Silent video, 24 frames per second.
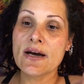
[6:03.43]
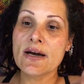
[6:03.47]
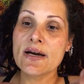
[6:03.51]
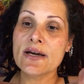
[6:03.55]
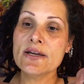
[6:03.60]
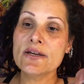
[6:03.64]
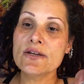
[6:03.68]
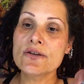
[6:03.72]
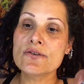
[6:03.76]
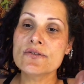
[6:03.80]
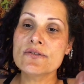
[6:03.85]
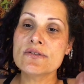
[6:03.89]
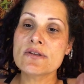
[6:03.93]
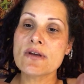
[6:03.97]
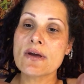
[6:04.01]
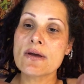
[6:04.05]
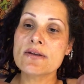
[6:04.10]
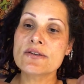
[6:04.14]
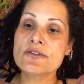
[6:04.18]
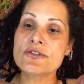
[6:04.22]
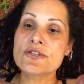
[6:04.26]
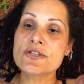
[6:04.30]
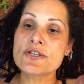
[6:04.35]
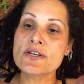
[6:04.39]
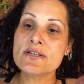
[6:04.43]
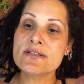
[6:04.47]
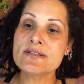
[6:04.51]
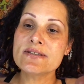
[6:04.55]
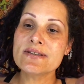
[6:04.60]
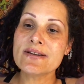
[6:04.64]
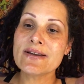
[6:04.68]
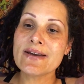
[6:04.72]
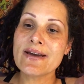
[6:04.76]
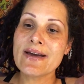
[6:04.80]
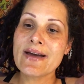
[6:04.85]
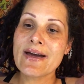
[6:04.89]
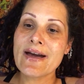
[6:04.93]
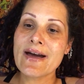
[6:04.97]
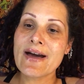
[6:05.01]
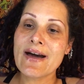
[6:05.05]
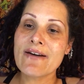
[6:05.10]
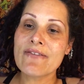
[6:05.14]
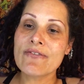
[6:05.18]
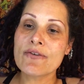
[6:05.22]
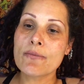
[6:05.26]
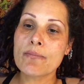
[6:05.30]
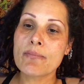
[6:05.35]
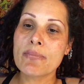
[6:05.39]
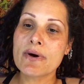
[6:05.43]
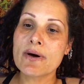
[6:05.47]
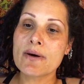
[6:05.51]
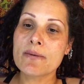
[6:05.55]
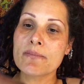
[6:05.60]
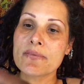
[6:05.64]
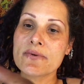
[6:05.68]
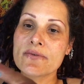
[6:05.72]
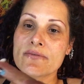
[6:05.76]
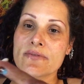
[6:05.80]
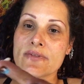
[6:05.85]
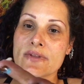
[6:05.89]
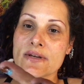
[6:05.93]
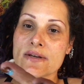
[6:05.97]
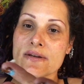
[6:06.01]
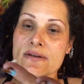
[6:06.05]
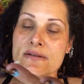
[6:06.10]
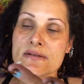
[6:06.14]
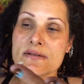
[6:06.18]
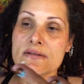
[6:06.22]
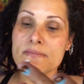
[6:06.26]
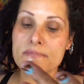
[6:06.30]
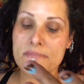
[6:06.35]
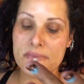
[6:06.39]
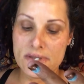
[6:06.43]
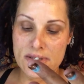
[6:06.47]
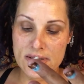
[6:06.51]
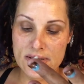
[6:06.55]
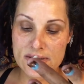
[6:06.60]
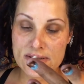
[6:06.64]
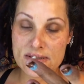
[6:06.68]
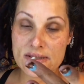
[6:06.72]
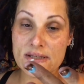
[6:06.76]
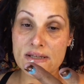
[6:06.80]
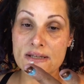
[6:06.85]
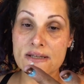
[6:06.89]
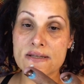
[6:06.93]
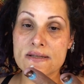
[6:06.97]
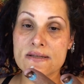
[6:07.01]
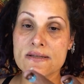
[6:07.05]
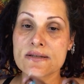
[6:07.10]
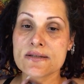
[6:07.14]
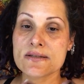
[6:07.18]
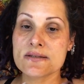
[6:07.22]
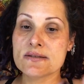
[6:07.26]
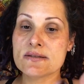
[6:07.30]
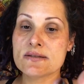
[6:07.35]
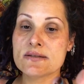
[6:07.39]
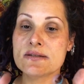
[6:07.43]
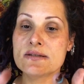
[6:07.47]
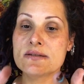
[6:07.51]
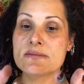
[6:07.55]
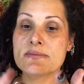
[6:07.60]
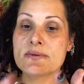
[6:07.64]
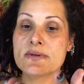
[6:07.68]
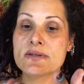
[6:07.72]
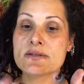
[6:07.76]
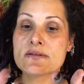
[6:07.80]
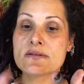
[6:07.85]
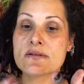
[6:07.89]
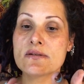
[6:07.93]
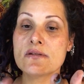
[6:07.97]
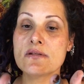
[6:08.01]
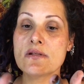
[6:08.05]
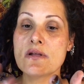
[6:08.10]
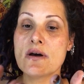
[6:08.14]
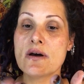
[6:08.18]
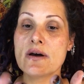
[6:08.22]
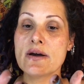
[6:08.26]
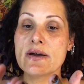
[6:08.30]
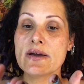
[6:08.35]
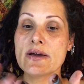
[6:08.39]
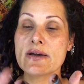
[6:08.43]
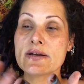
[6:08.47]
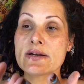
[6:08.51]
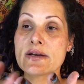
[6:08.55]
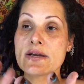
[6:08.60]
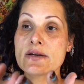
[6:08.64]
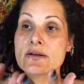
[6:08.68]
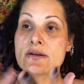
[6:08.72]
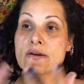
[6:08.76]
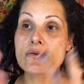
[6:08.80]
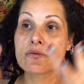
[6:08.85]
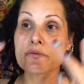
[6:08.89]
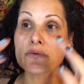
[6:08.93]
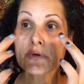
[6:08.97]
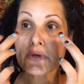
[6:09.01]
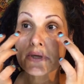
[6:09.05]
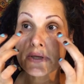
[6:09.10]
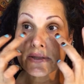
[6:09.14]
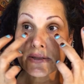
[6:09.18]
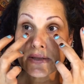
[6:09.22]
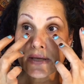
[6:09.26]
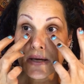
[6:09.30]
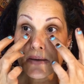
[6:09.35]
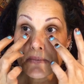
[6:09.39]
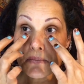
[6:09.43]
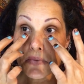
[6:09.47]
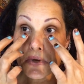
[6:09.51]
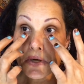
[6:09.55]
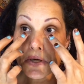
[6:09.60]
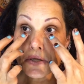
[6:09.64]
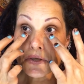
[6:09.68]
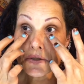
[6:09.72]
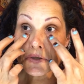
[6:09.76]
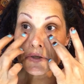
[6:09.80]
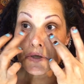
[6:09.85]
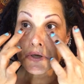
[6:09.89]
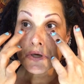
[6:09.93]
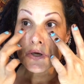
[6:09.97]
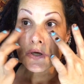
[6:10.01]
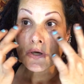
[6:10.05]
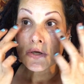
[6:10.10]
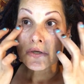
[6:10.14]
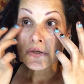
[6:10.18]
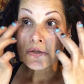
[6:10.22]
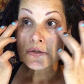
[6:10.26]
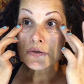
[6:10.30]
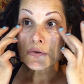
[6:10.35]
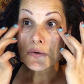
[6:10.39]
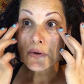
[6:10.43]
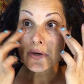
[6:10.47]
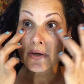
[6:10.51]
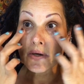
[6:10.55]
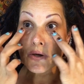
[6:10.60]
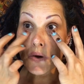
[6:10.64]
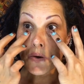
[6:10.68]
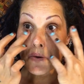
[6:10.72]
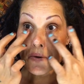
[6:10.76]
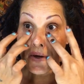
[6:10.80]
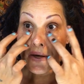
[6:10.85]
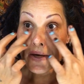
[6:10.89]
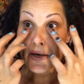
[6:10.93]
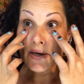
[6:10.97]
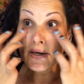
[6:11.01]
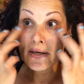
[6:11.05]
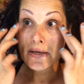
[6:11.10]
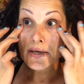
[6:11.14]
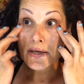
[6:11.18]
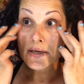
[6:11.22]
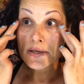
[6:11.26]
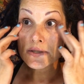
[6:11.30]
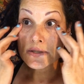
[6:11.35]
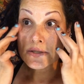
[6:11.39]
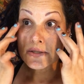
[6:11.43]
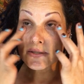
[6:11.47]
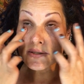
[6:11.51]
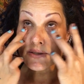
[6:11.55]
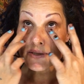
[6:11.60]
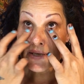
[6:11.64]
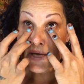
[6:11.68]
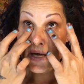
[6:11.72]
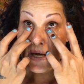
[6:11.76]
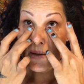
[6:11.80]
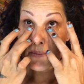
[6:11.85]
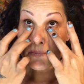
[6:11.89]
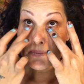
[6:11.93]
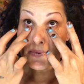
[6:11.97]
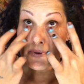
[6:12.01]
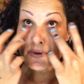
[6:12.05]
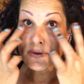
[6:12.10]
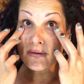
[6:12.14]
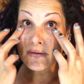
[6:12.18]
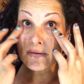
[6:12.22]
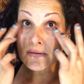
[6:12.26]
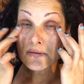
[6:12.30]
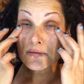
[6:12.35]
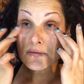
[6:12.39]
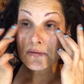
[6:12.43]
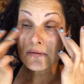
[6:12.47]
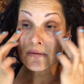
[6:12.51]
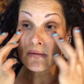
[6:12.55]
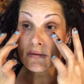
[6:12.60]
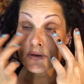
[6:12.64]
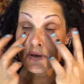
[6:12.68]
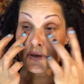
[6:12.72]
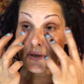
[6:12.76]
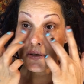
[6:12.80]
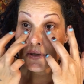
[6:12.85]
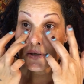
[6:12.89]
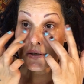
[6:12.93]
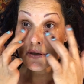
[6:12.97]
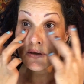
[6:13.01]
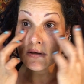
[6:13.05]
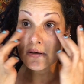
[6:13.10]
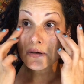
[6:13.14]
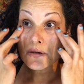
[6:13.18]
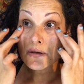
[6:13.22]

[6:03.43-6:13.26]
I use just a half a pump of this because it does dispense a lot and I don't need that much. So I go ahead and just tap this in.